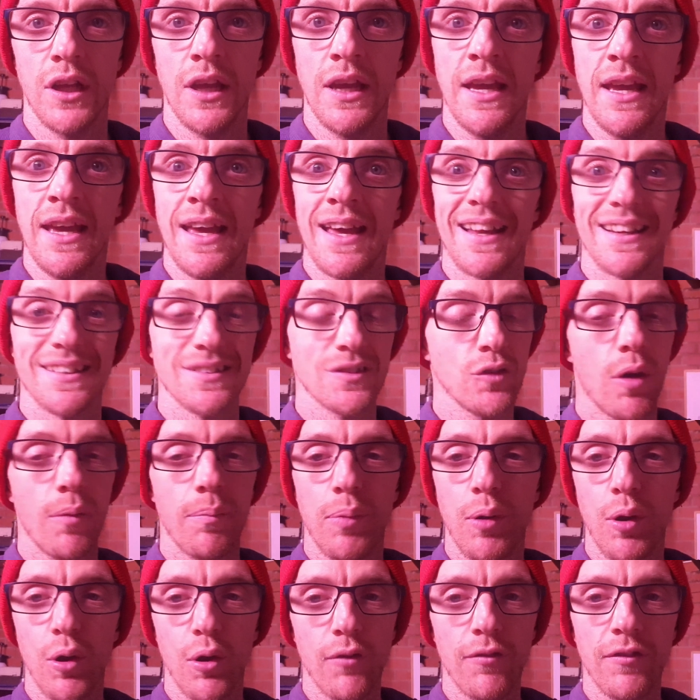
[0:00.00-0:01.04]
And it's
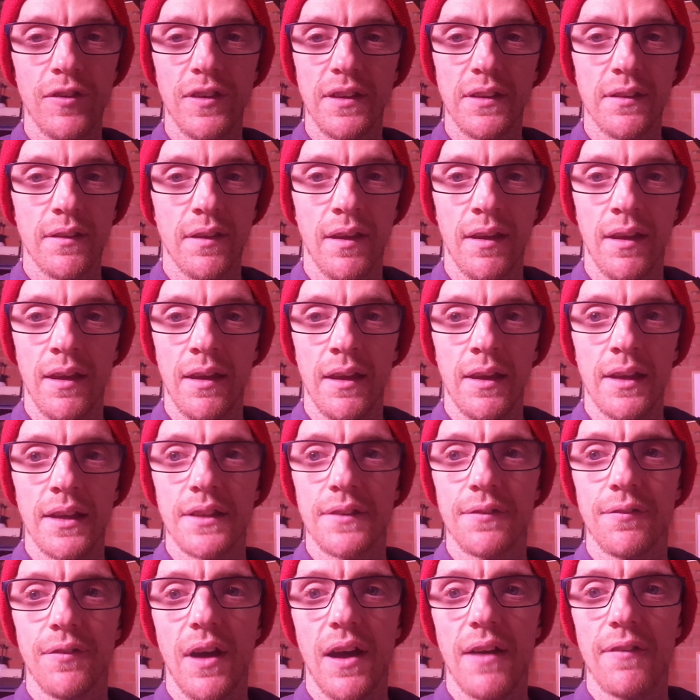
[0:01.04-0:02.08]
not perfect,
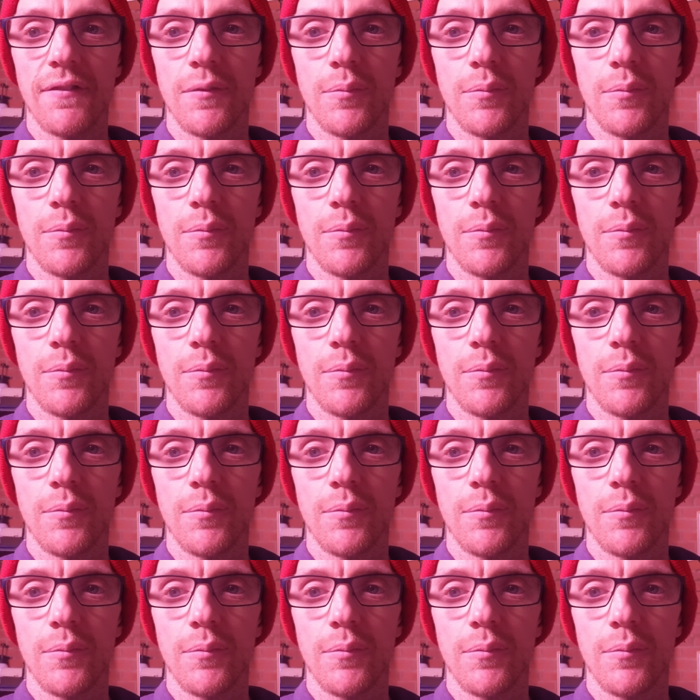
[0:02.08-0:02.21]
it's far